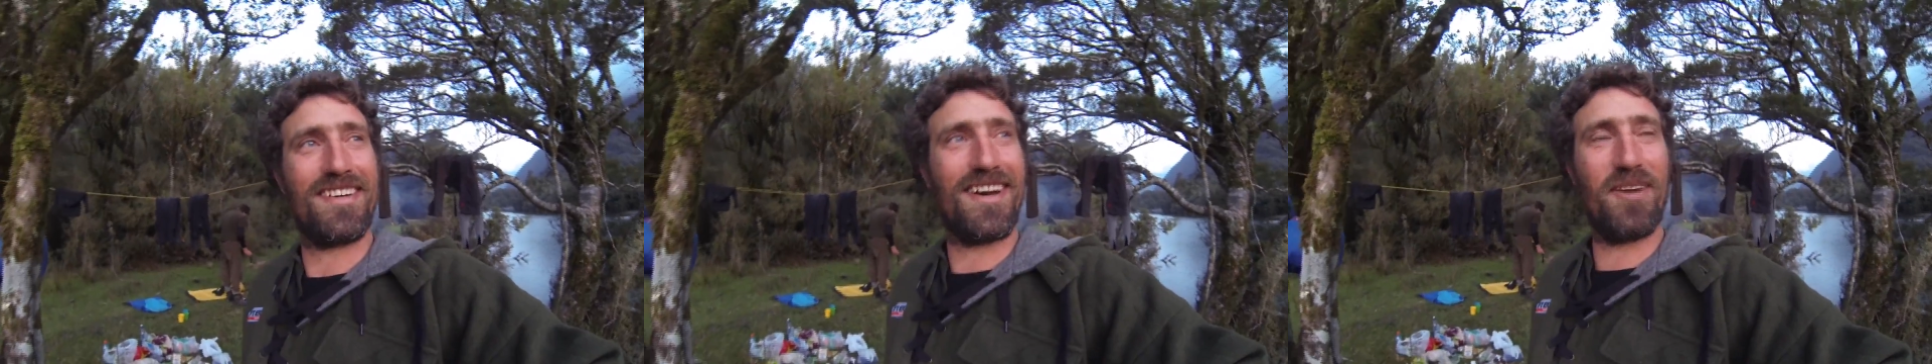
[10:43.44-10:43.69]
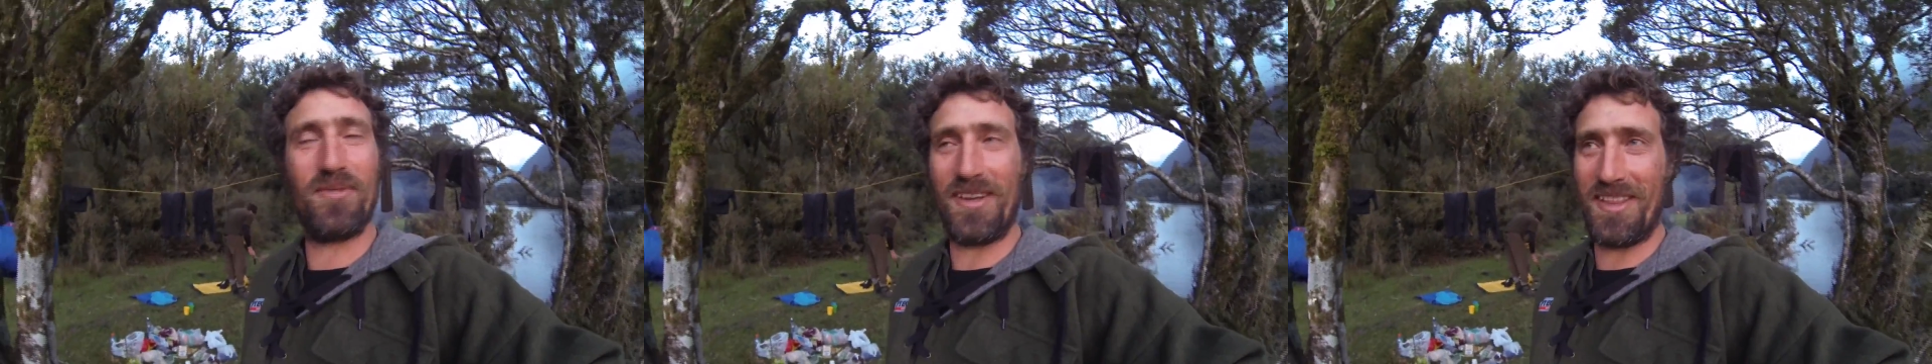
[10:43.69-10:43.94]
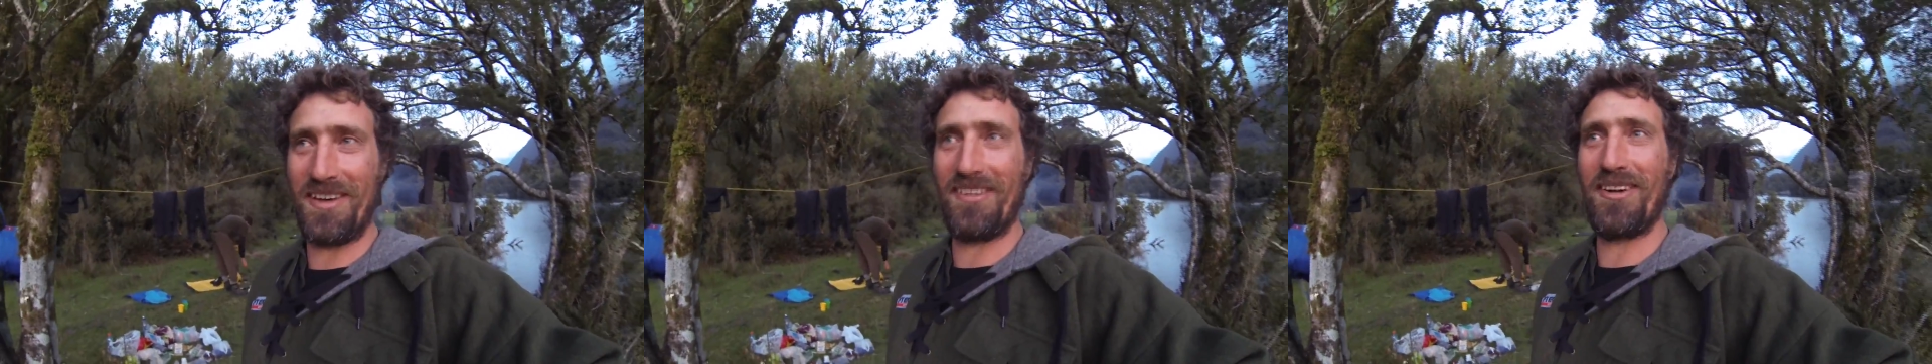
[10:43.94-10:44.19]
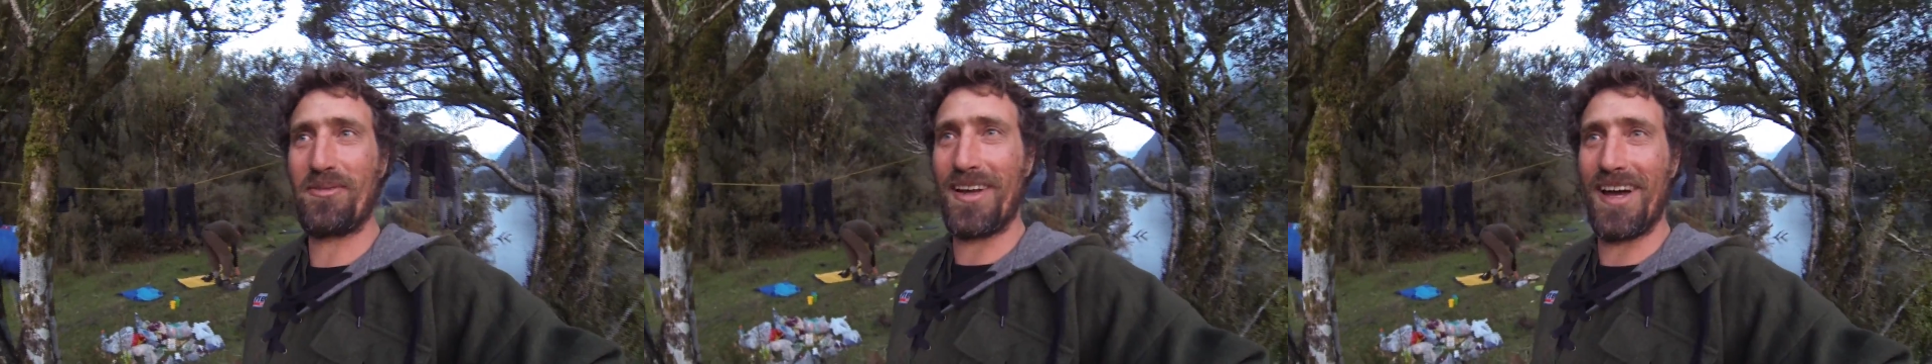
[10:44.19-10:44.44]
Hopefully they'll
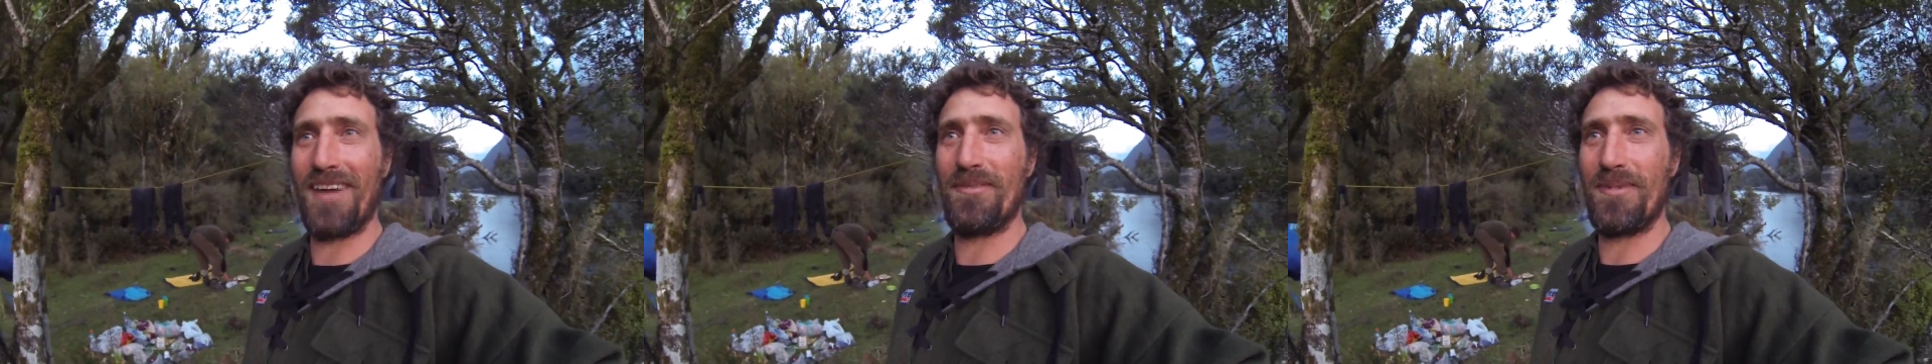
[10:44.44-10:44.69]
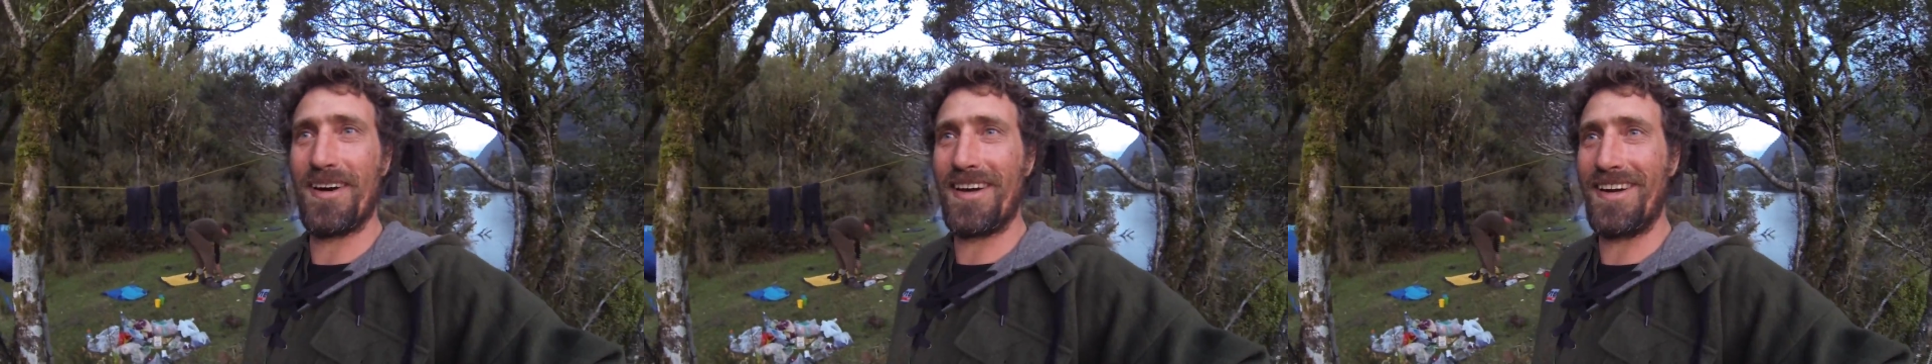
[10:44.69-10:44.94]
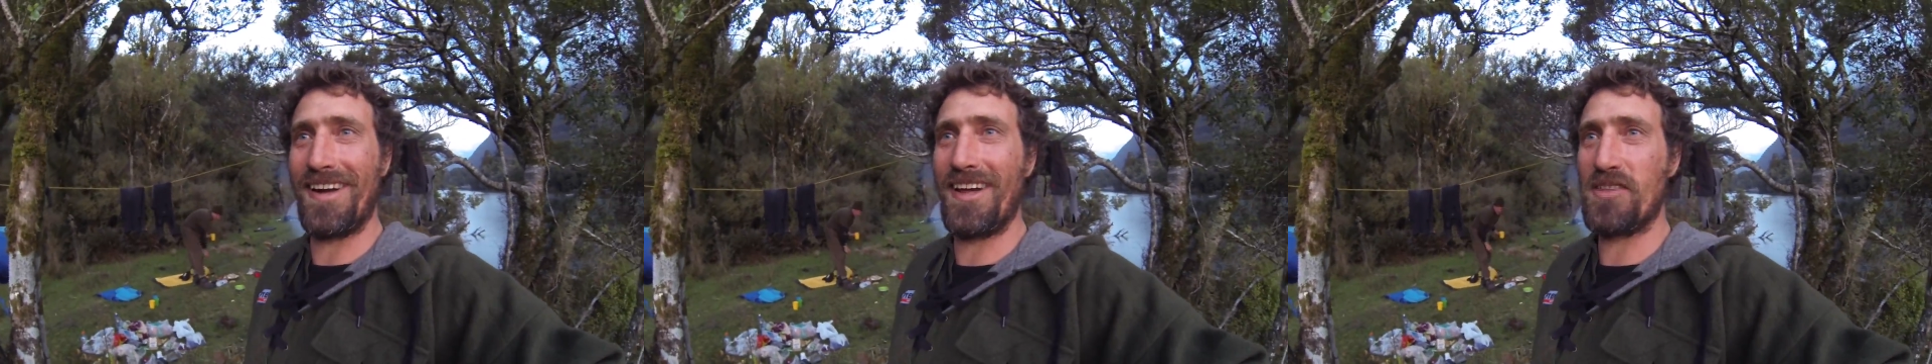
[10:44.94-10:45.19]
knock one over, but I don't know.